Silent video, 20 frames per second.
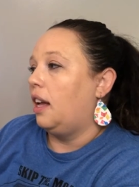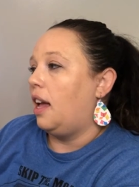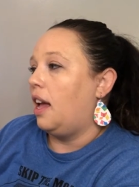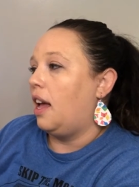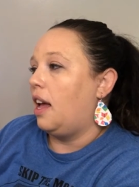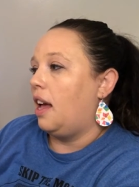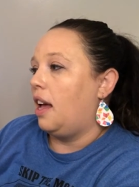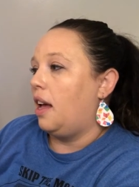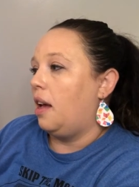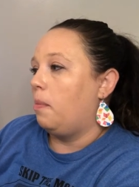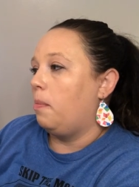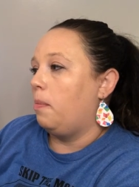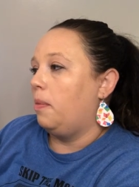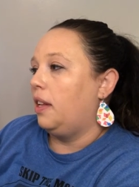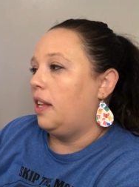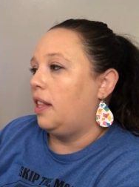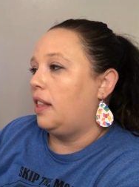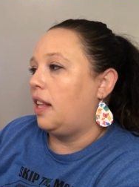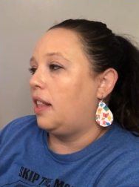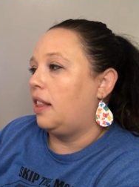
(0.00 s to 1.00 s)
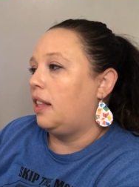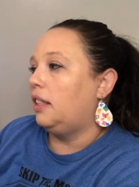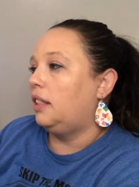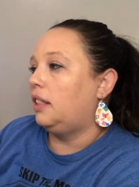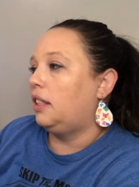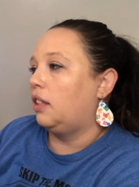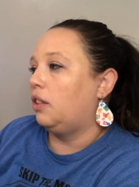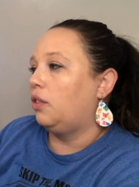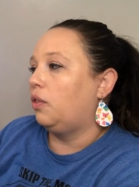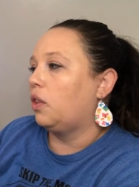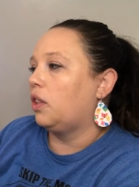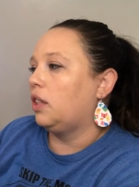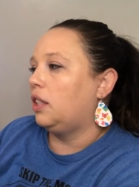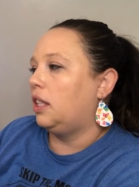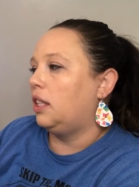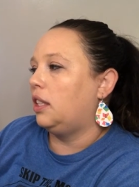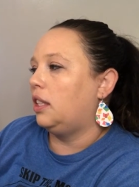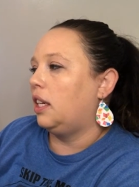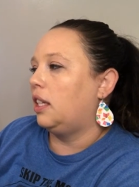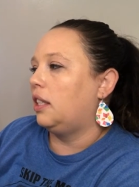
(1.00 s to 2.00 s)
Um, and then this says
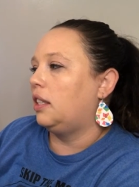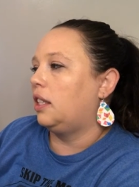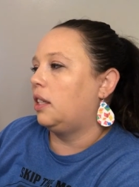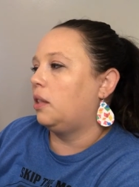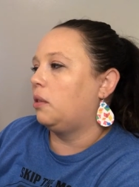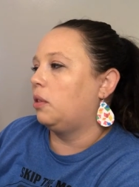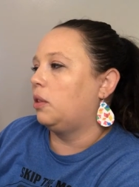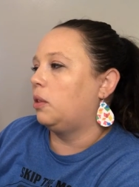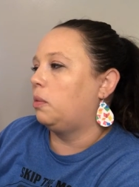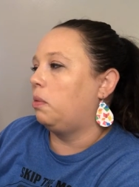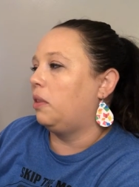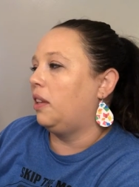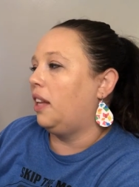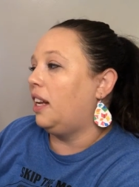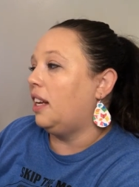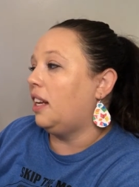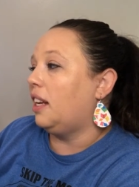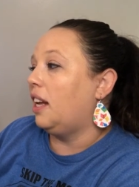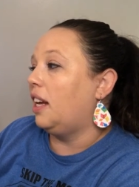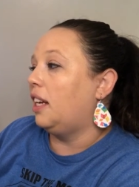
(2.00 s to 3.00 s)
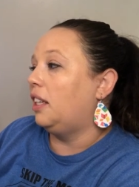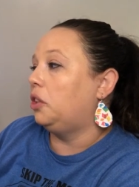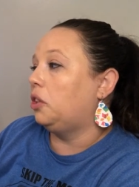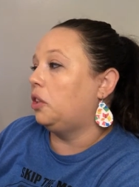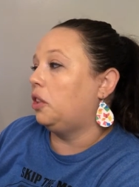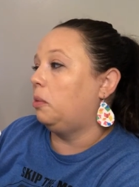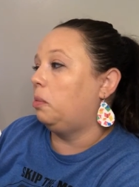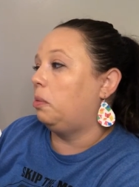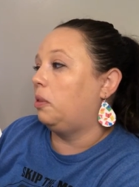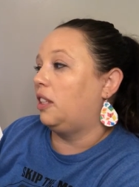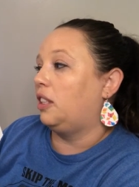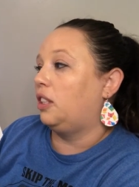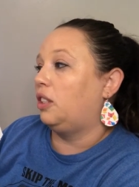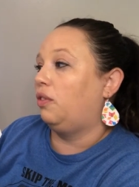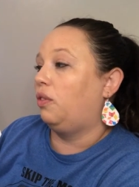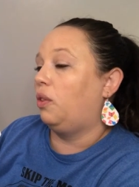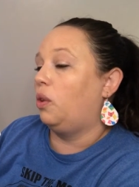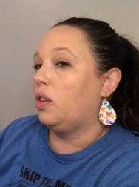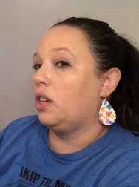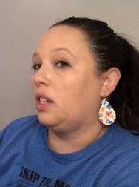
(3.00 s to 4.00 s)
14 tens equals blank 100 plus
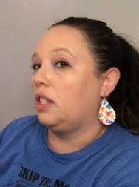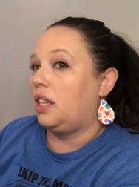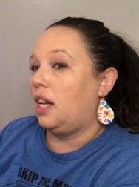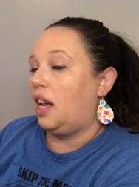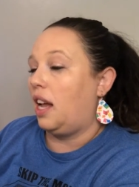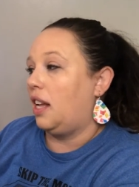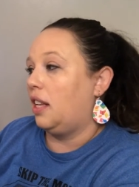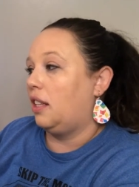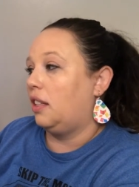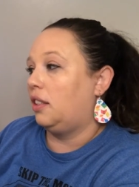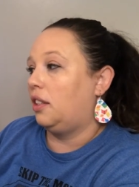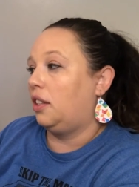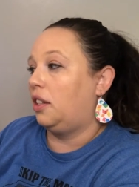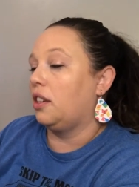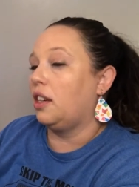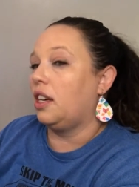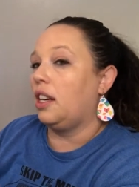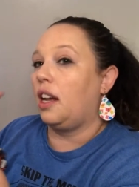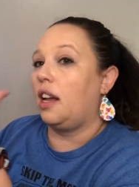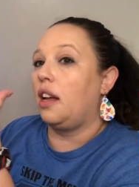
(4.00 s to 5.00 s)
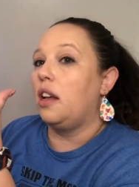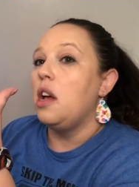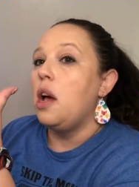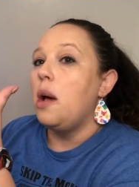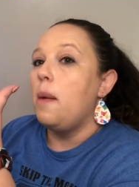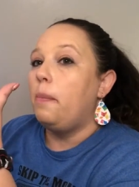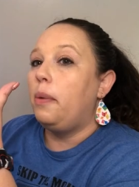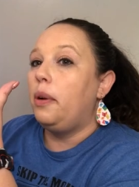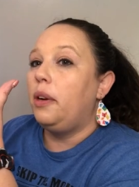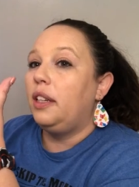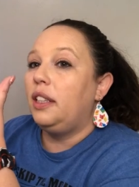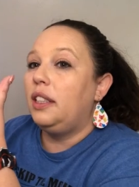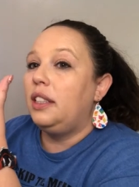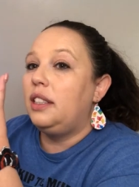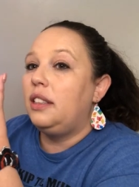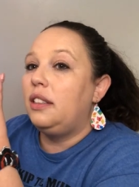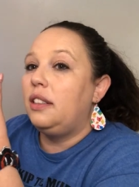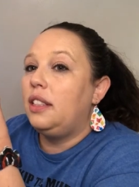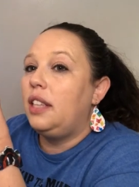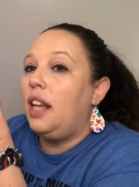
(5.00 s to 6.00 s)
4 tens. So you're going to put
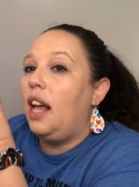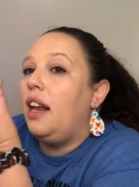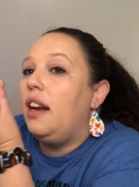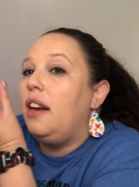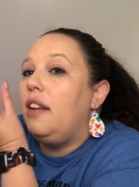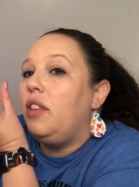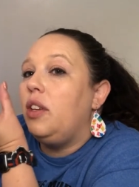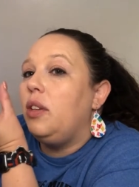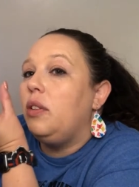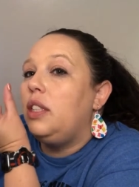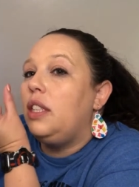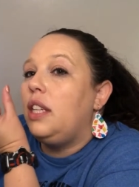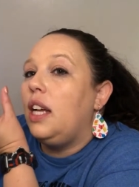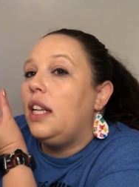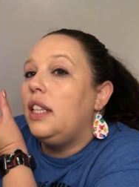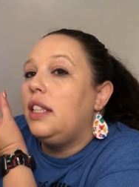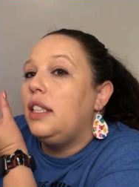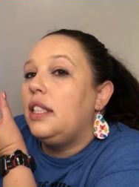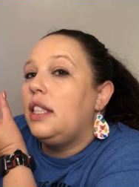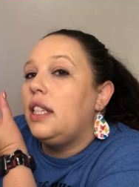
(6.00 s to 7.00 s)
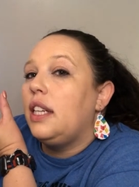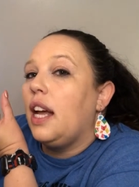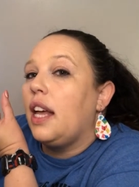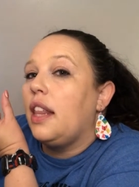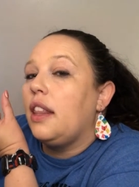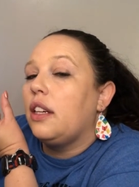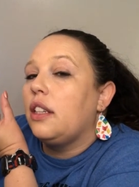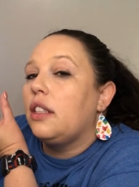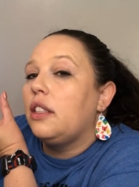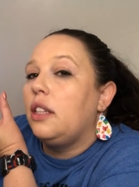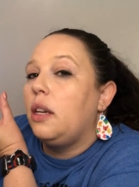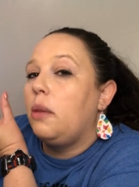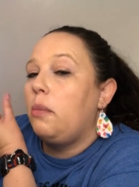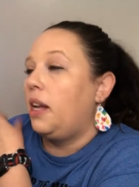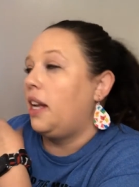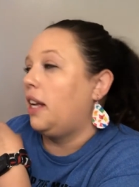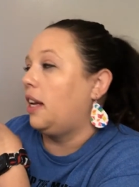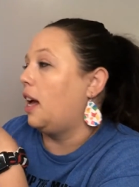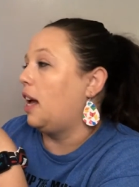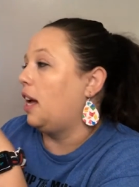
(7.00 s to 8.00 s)
10 of those tens together to
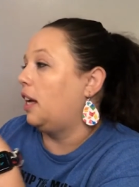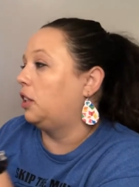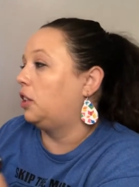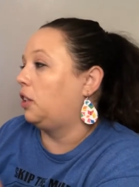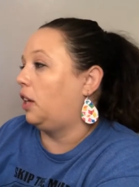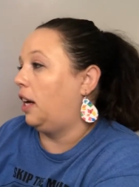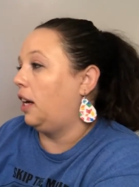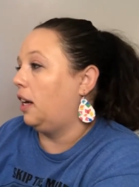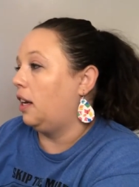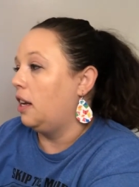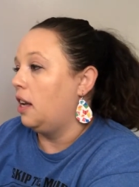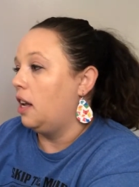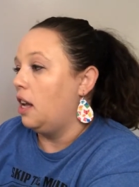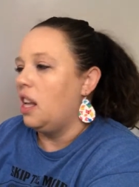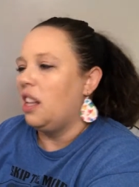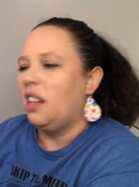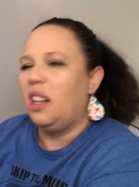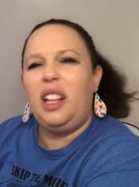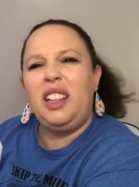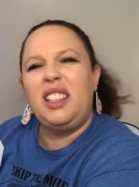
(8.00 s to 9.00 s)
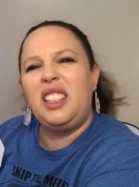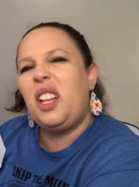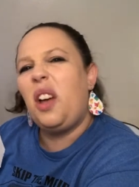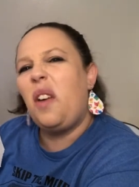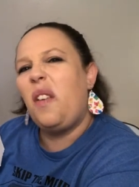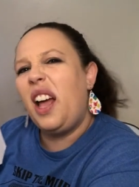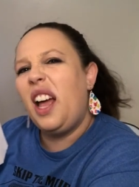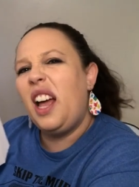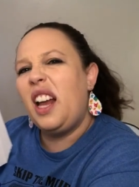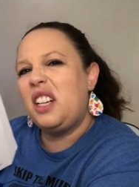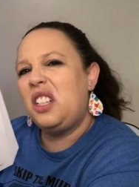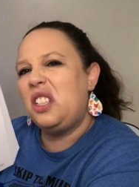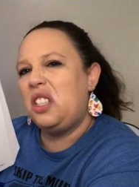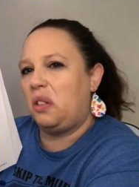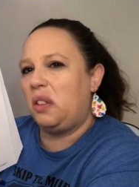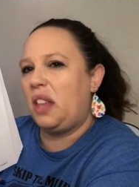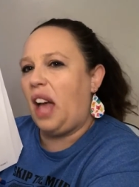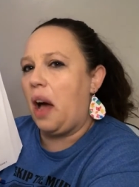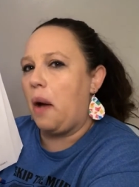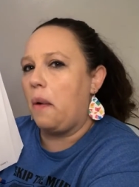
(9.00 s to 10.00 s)
make 100. Let's go ahead and
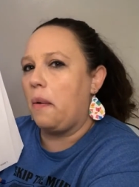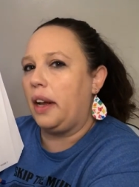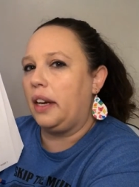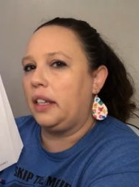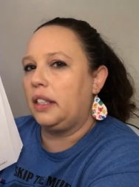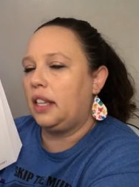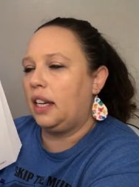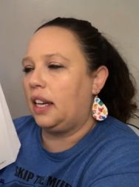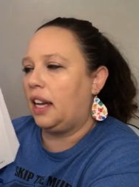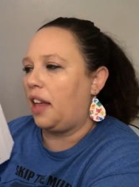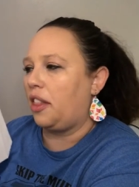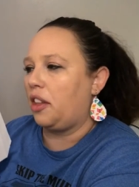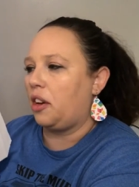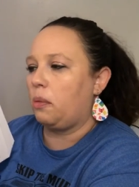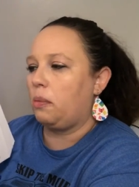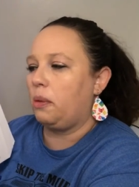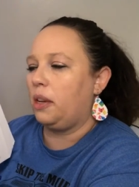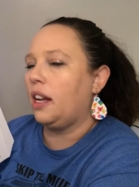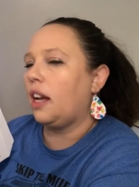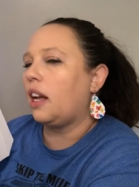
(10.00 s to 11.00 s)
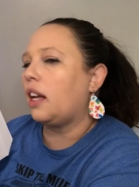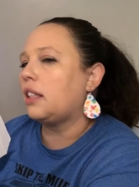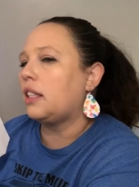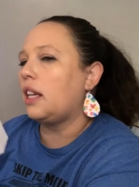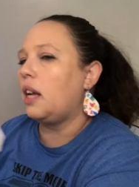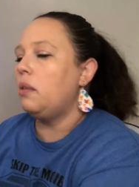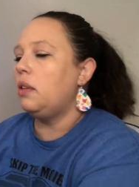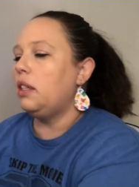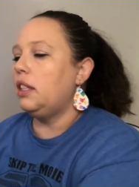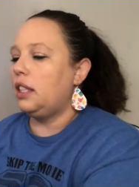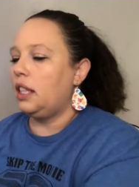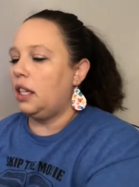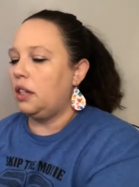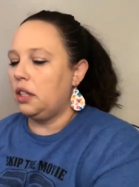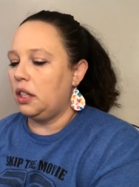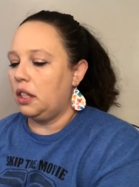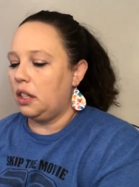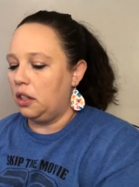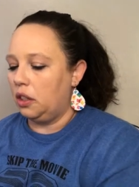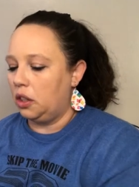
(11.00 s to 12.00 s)
do that one together because that one
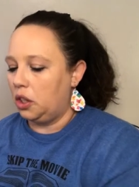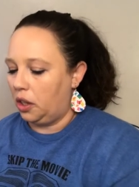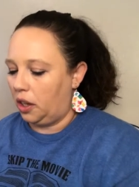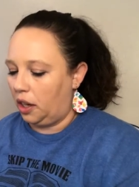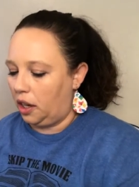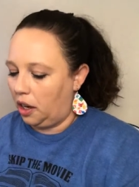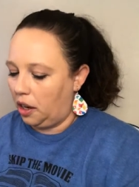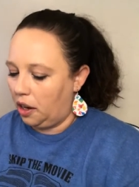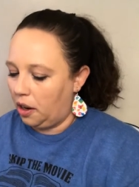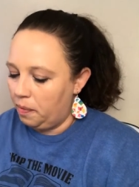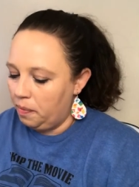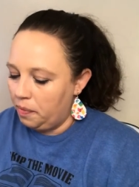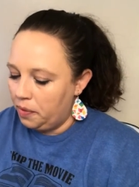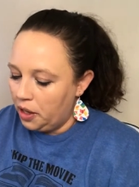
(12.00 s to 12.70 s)
sounds a little trickier.